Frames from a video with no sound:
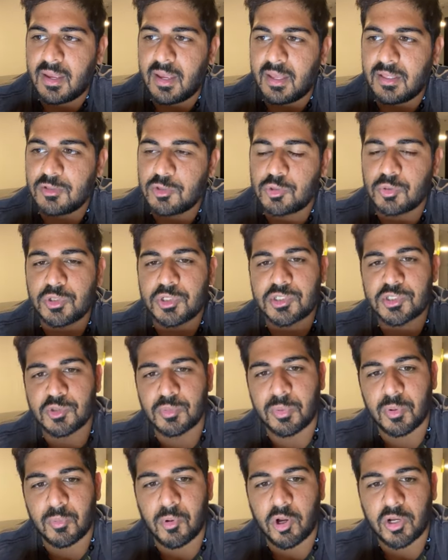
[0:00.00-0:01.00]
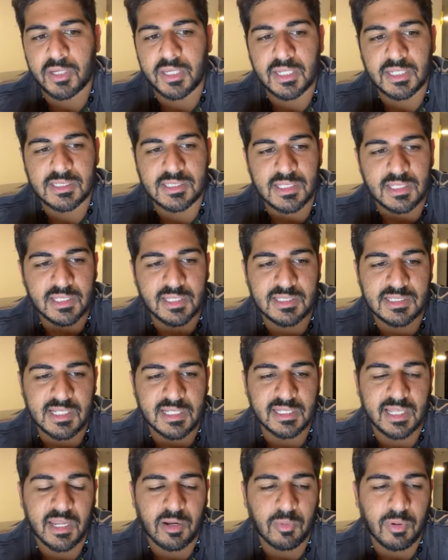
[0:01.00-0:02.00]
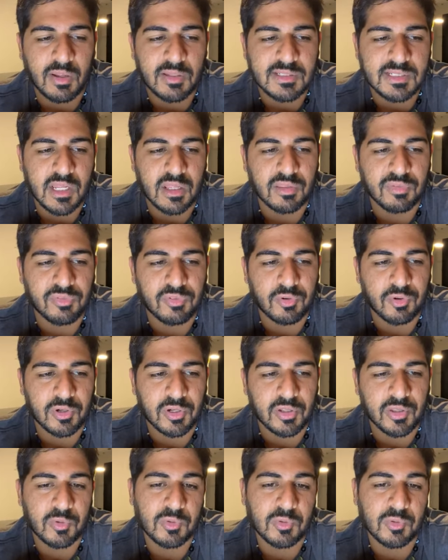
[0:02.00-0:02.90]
and Jewish supermarkets and things like that around South Florida,